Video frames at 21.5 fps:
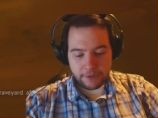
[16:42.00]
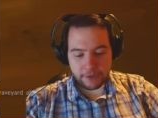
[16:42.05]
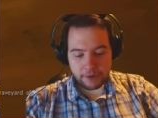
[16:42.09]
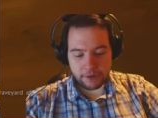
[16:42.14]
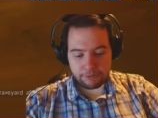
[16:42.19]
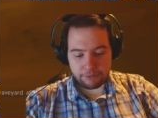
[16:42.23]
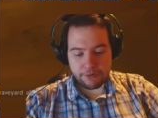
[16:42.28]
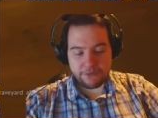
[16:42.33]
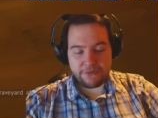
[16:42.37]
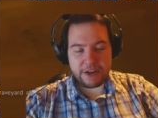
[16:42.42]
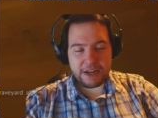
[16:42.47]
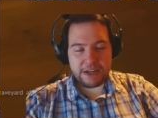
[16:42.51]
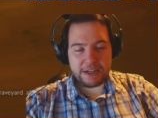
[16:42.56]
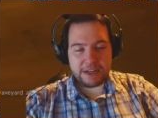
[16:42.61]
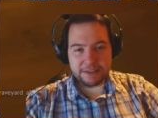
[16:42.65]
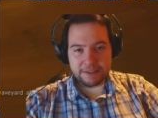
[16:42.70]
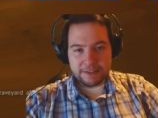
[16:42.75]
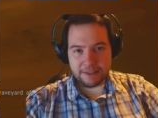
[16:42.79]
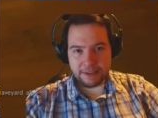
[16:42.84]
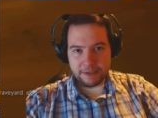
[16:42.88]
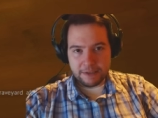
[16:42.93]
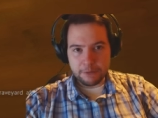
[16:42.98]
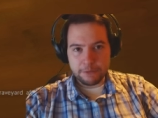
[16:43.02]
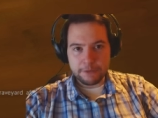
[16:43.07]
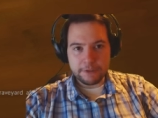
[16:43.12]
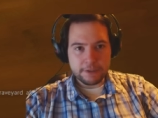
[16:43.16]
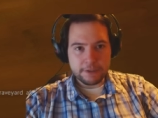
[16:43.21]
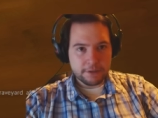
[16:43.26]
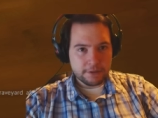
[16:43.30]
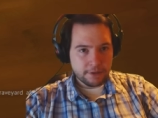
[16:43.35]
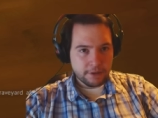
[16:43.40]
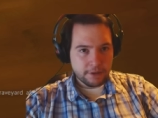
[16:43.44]
revealing thing
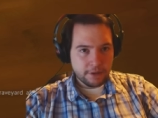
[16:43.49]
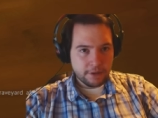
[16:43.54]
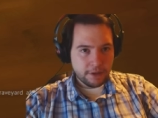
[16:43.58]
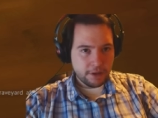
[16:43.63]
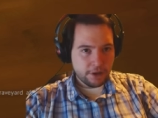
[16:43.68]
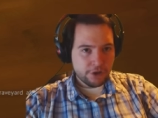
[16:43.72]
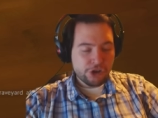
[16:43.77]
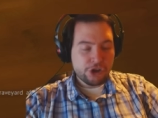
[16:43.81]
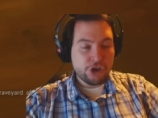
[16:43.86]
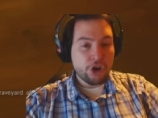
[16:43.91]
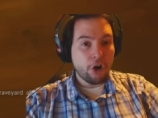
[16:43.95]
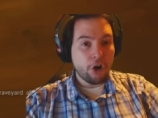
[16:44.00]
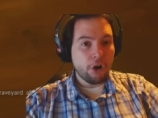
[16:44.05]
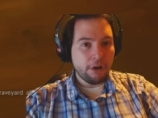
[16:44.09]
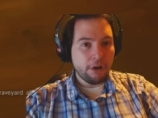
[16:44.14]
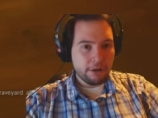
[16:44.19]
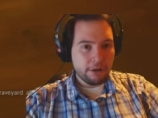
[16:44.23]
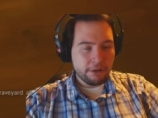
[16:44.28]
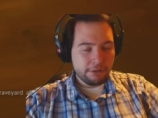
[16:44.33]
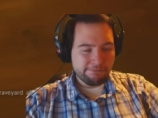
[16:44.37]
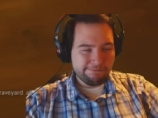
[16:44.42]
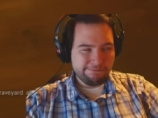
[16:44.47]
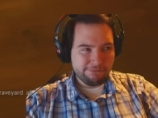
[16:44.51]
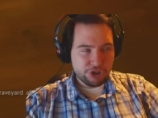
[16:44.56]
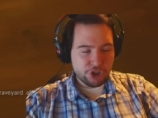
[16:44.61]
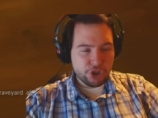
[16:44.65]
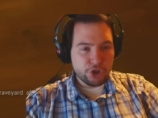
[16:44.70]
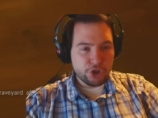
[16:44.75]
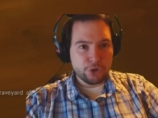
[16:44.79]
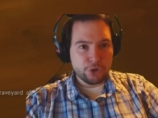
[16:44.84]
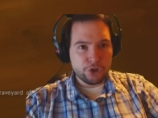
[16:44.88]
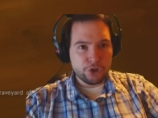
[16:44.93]
was not
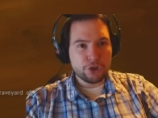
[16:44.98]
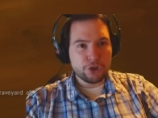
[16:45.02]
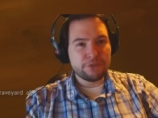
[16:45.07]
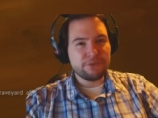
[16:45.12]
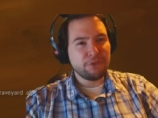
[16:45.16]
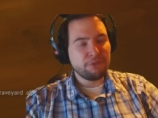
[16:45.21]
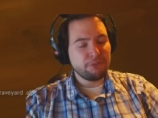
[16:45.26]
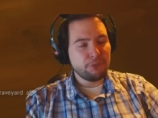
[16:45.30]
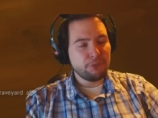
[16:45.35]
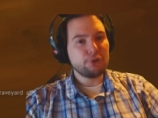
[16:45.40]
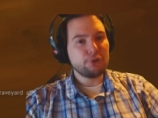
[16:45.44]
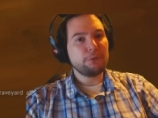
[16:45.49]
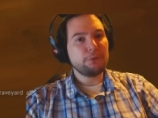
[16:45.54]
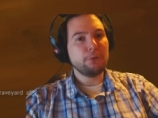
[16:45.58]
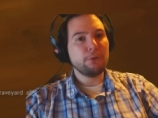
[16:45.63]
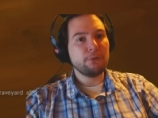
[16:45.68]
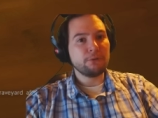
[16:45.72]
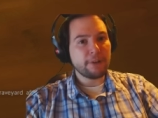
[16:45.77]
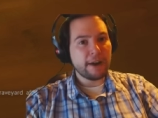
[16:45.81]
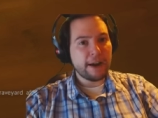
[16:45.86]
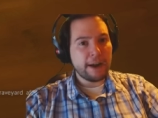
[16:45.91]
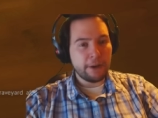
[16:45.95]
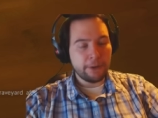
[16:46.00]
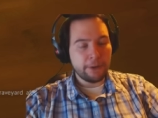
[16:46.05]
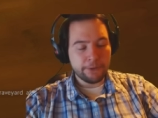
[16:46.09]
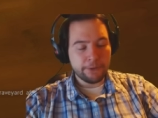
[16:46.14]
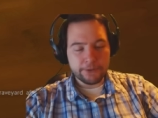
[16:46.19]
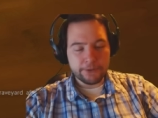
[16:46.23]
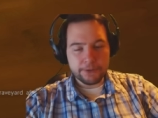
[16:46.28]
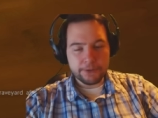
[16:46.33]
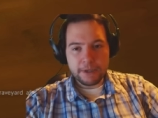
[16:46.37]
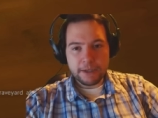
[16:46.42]
too good for multiple
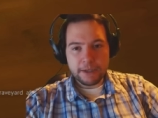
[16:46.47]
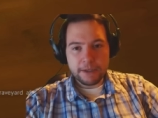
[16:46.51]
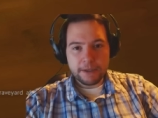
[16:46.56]
rounds.